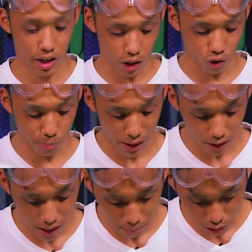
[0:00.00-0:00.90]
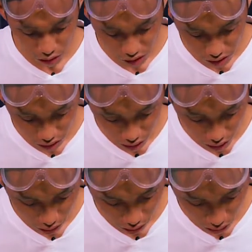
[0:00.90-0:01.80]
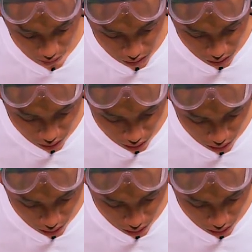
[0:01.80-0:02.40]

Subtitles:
And you repeat that process again on the other stick